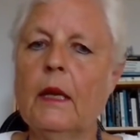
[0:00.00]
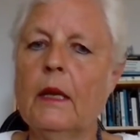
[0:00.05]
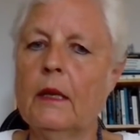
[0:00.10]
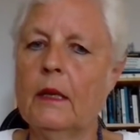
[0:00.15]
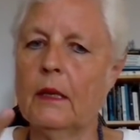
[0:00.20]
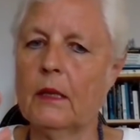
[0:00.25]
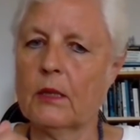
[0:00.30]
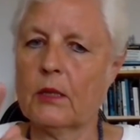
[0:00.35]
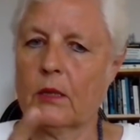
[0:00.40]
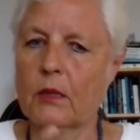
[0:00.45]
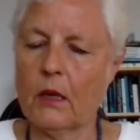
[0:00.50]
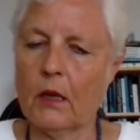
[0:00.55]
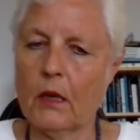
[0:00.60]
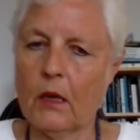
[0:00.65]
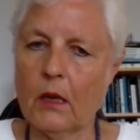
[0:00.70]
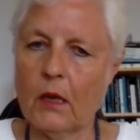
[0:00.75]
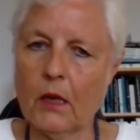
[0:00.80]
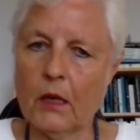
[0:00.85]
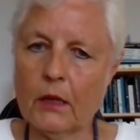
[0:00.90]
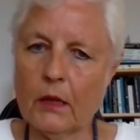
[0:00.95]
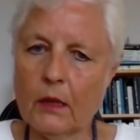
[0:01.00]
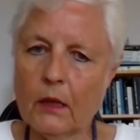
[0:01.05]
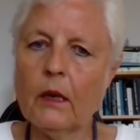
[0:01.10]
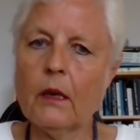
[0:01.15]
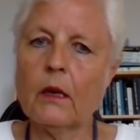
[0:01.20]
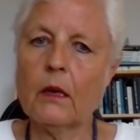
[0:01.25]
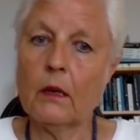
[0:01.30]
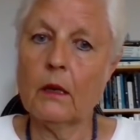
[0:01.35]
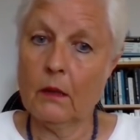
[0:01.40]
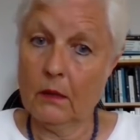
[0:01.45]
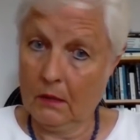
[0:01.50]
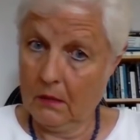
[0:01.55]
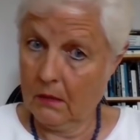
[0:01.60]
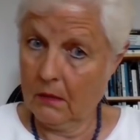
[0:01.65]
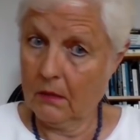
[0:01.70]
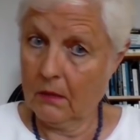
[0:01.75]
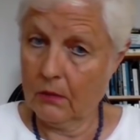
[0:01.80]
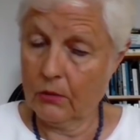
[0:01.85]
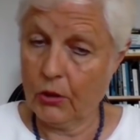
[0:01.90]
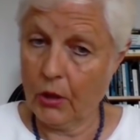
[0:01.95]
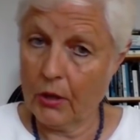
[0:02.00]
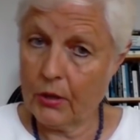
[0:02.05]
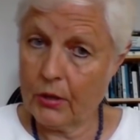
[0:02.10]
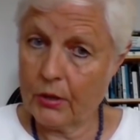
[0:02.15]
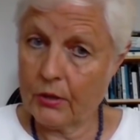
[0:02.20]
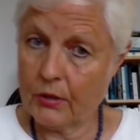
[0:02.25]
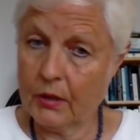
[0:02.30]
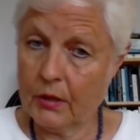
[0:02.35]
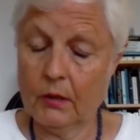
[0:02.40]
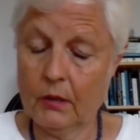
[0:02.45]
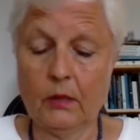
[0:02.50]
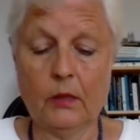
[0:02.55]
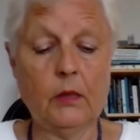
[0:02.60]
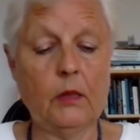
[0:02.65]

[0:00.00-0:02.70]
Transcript: it is unjust,